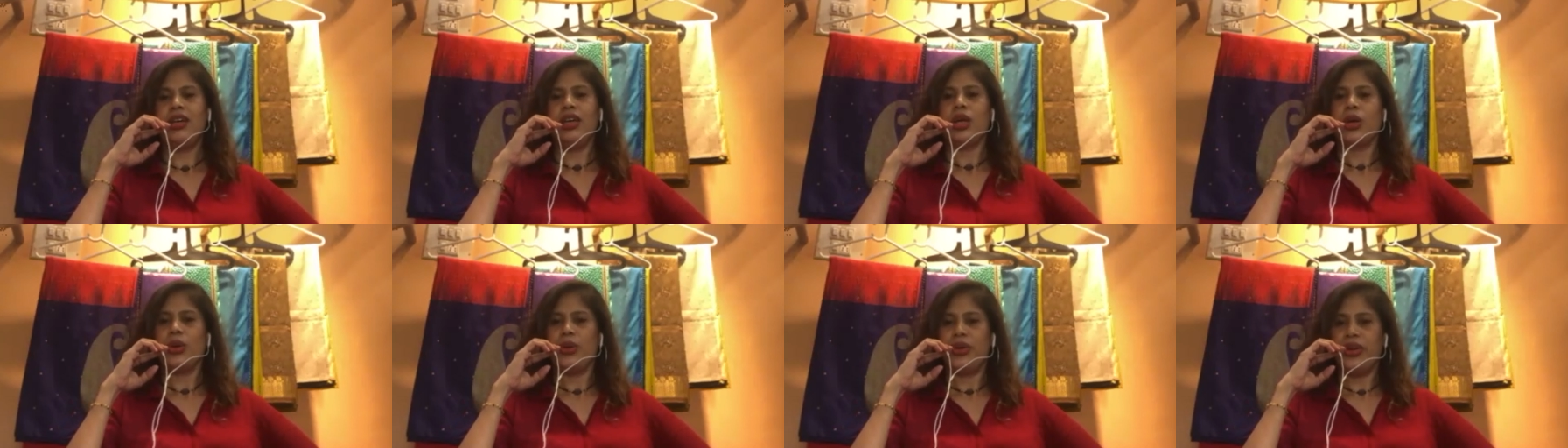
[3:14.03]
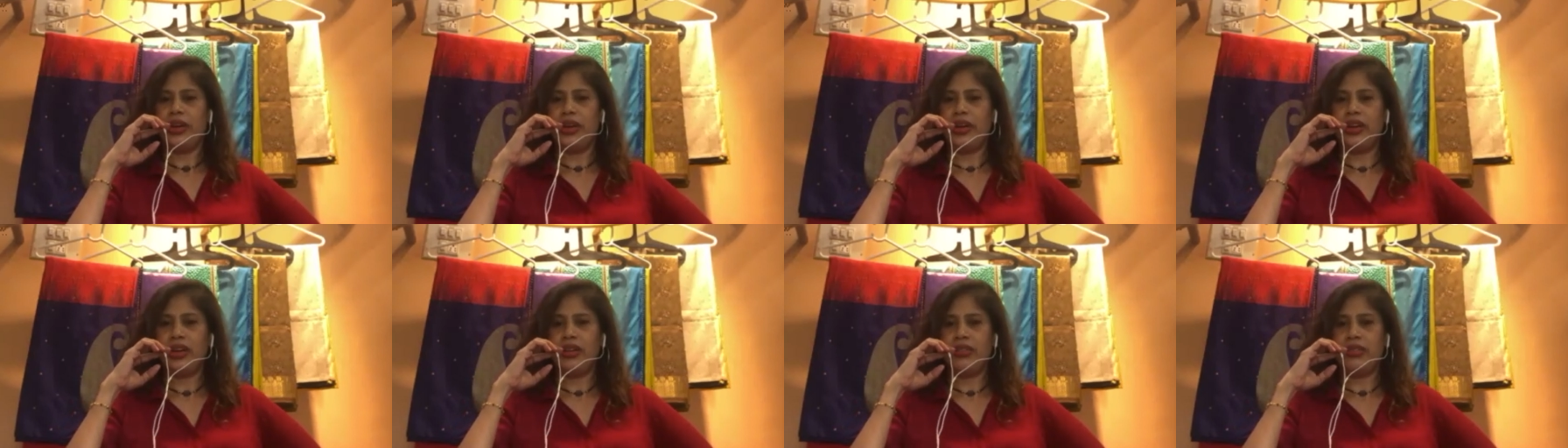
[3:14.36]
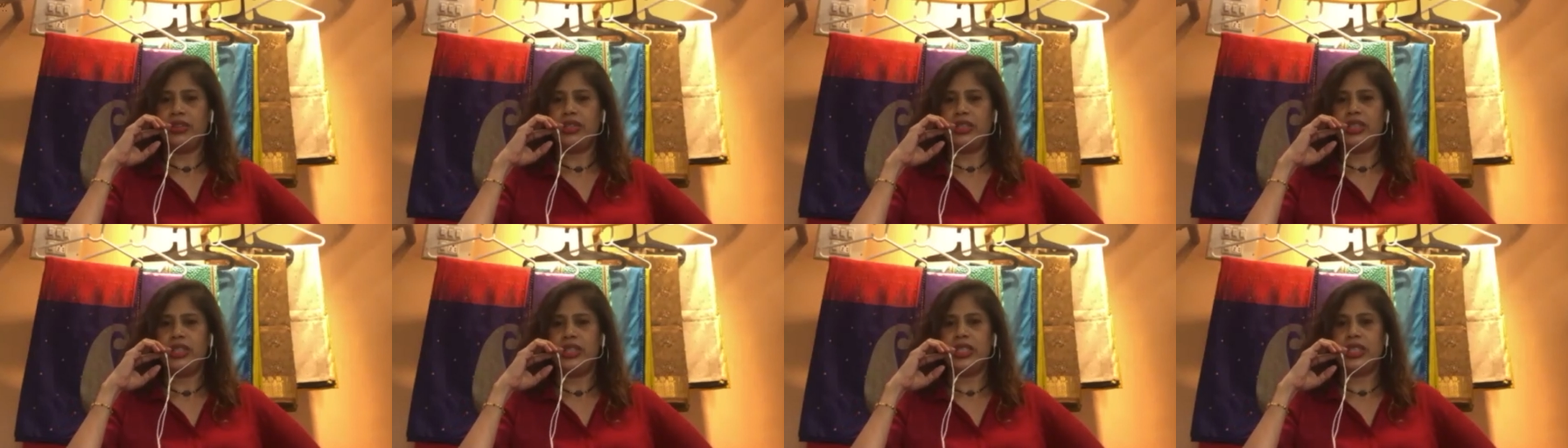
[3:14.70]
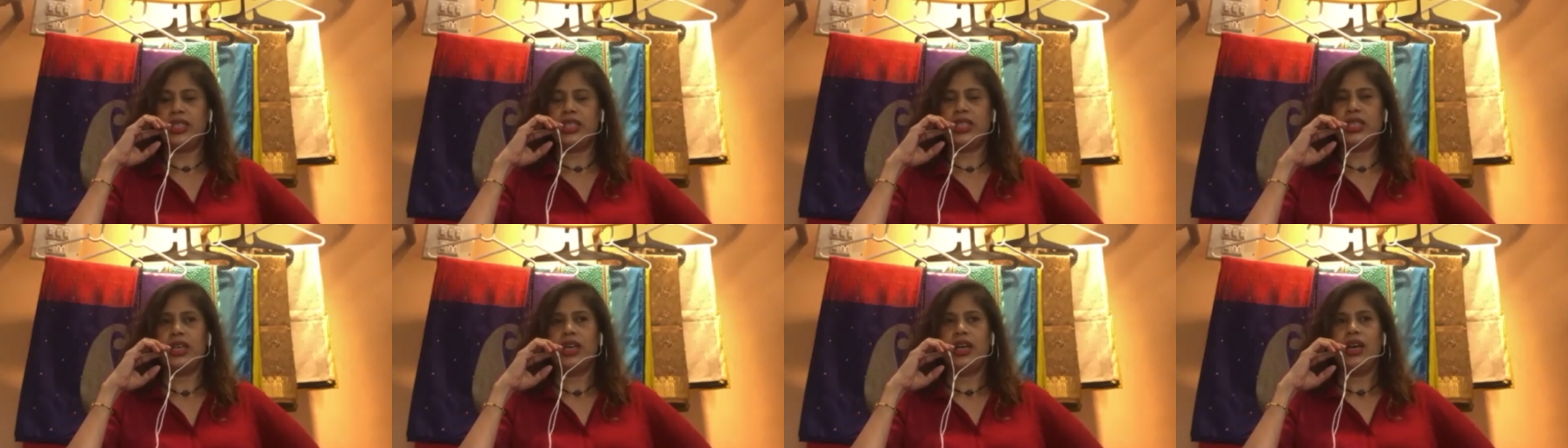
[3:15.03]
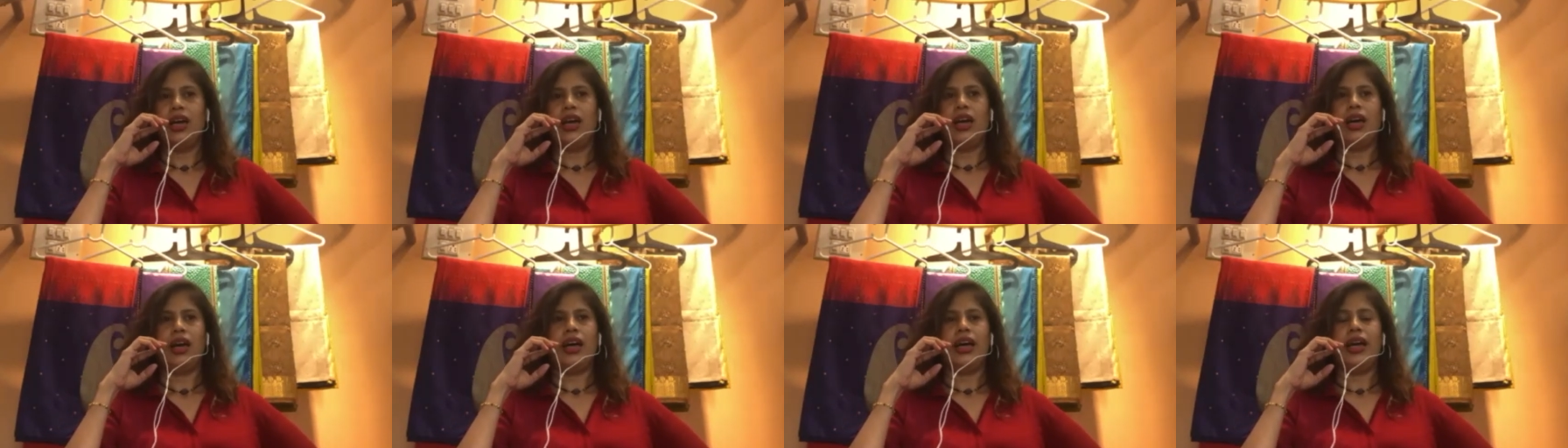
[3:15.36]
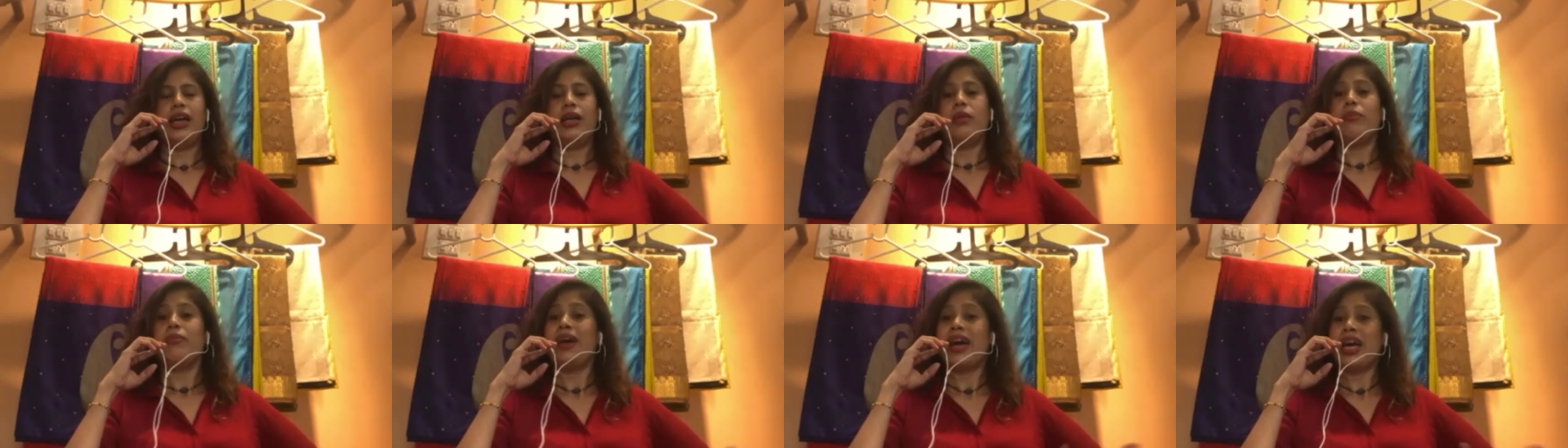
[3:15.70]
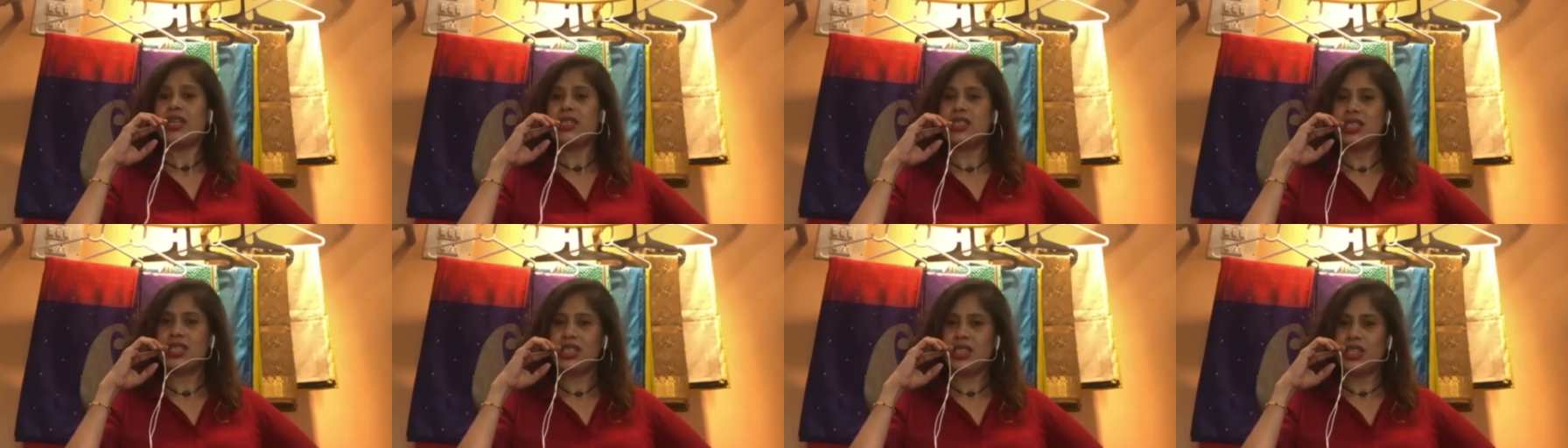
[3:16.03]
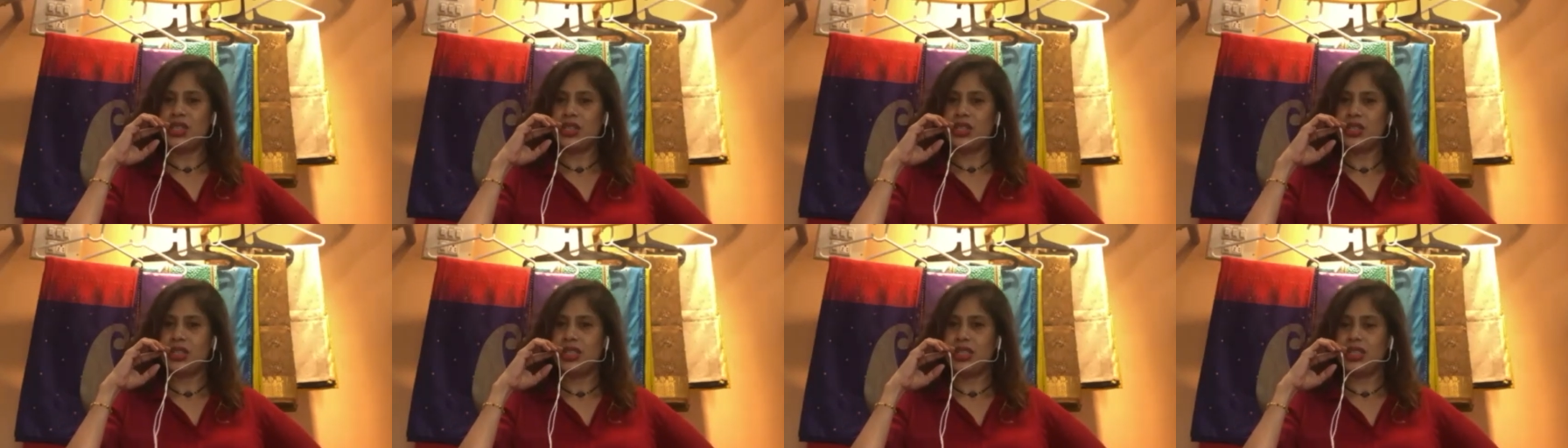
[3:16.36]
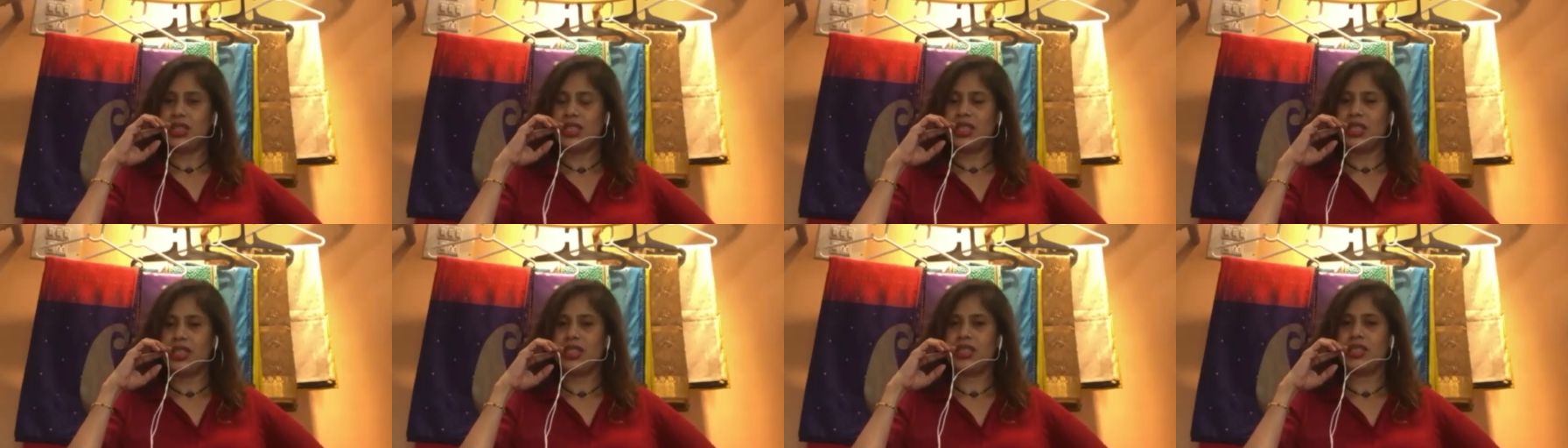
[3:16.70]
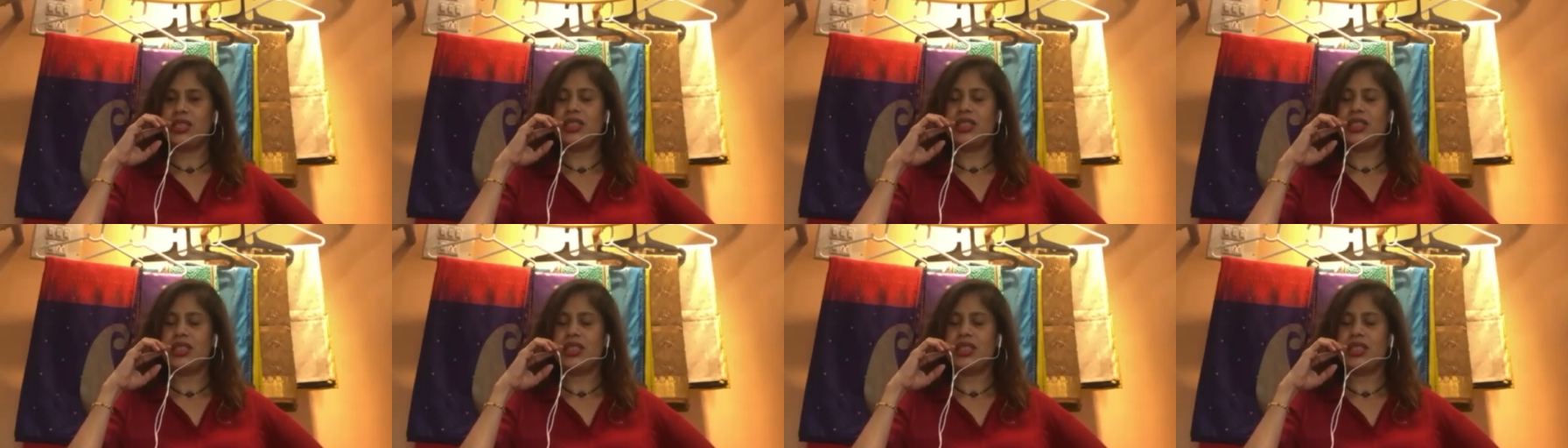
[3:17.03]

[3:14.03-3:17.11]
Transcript: choreographers, and backstage assistants.